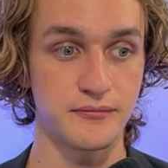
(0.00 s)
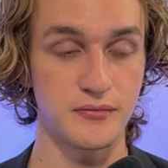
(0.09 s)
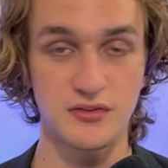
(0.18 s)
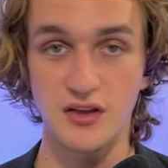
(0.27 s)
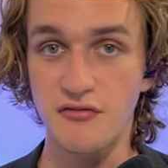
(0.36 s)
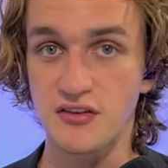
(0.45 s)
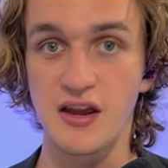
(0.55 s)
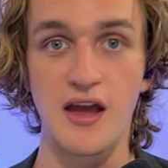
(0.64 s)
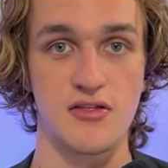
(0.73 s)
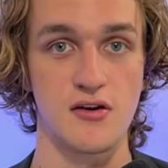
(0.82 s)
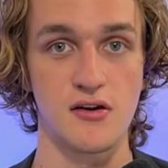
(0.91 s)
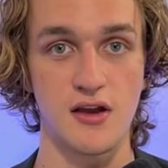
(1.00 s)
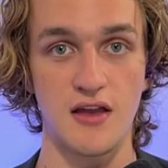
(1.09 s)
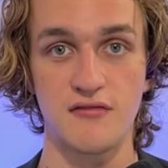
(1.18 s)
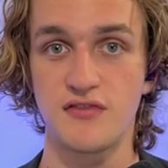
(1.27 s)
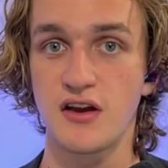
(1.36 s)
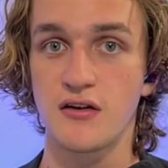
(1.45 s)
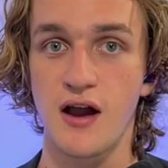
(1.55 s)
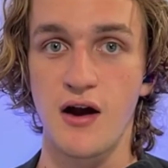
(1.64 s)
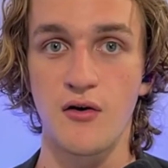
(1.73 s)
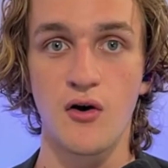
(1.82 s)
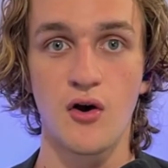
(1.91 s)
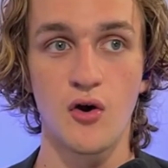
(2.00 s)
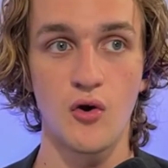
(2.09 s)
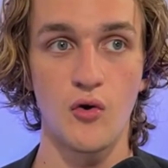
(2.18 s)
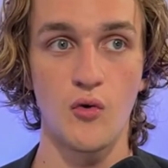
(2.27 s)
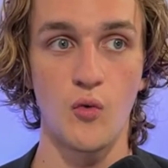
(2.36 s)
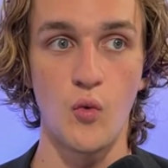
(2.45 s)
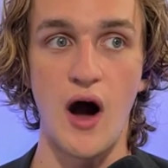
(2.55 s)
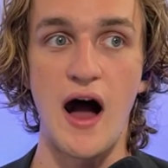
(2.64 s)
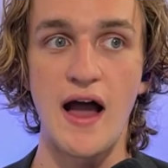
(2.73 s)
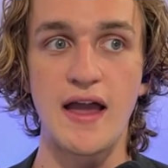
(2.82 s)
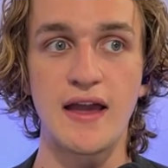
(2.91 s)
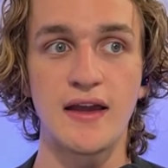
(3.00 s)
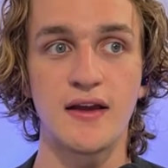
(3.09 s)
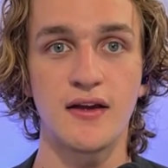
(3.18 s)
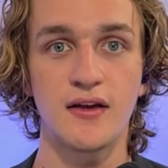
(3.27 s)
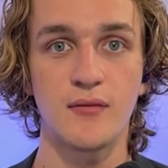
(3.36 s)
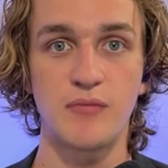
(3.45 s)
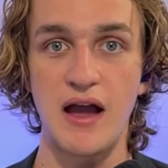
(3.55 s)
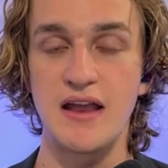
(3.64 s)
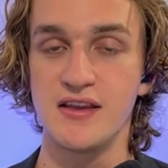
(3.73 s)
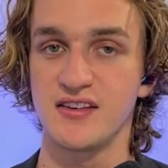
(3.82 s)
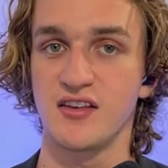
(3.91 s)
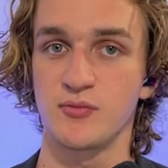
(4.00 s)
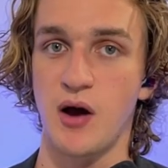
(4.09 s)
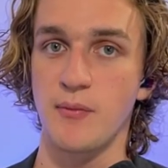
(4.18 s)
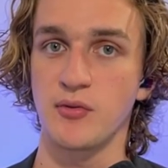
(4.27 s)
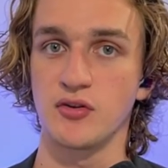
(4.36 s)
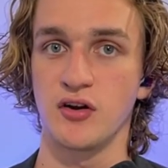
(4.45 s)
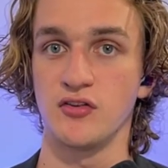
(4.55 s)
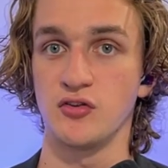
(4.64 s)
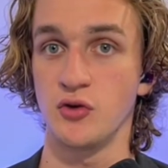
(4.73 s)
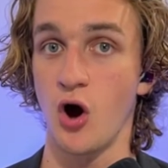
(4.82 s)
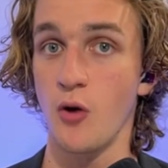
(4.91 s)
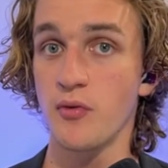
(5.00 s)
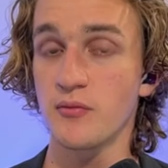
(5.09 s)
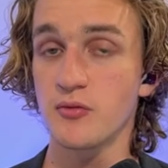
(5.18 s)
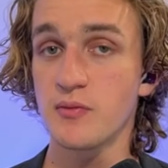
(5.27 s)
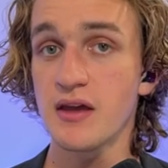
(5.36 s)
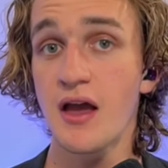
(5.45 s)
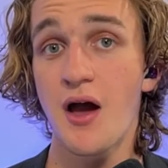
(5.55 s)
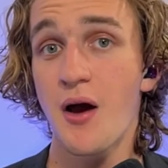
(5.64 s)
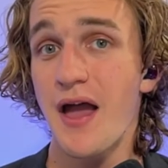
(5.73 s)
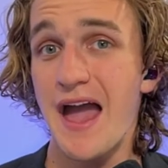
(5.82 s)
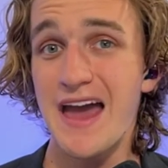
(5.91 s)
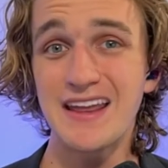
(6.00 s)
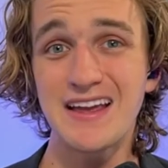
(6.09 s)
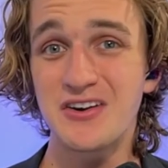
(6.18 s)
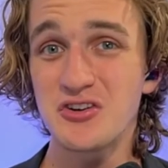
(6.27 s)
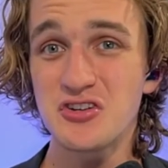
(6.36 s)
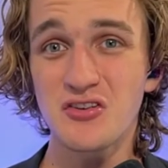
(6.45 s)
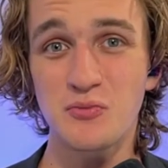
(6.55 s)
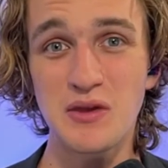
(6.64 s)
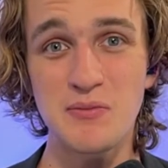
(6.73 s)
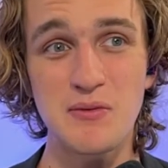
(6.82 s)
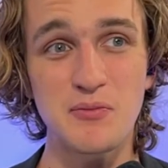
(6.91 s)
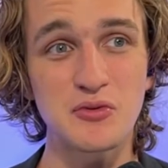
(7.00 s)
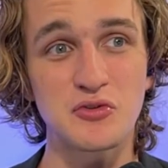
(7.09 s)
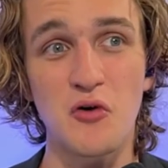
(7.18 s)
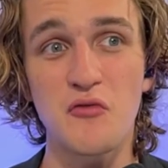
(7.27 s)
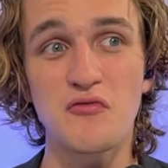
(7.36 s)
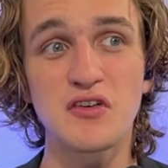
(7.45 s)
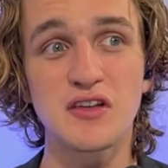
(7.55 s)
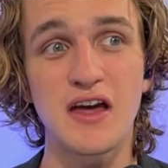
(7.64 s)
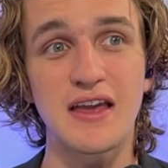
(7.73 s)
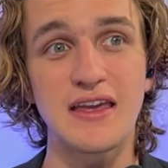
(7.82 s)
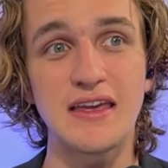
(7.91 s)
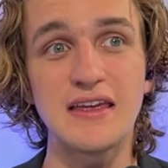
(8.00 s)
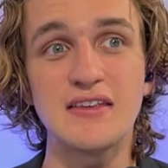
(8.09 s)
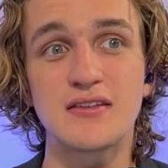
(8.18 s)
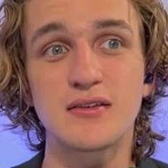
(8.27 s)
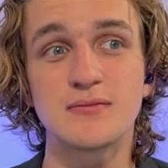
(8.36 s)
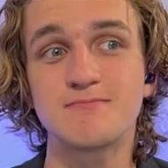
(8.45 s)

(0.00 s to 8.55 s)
stuff together and figure out why Biden isn't as popular as you'd hope him to be. And it could just be people don't feel like he's